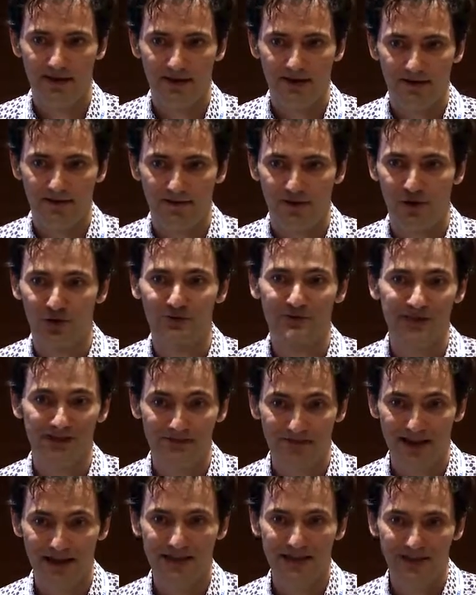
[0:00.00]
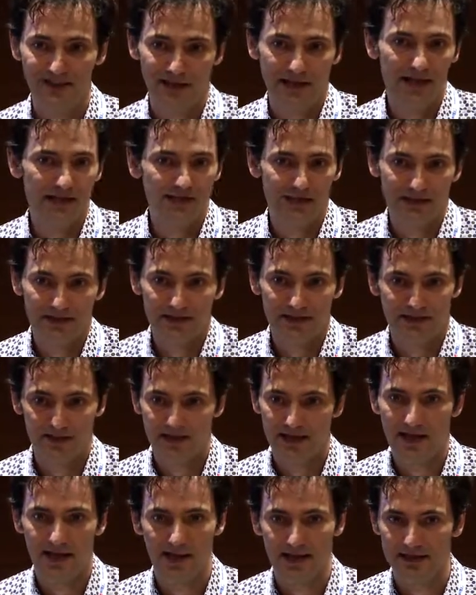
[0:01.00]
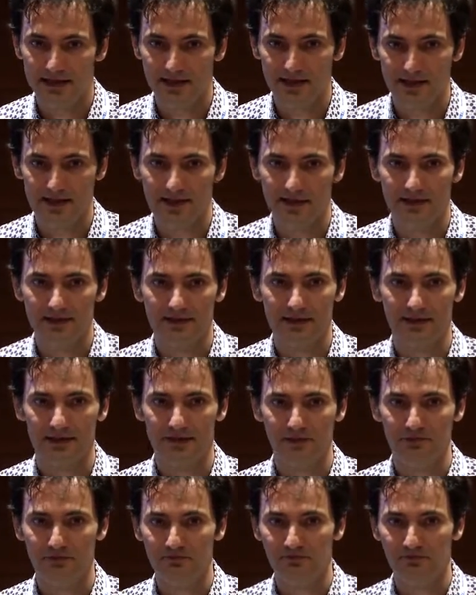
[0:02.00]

forms of legislations as they exist. So,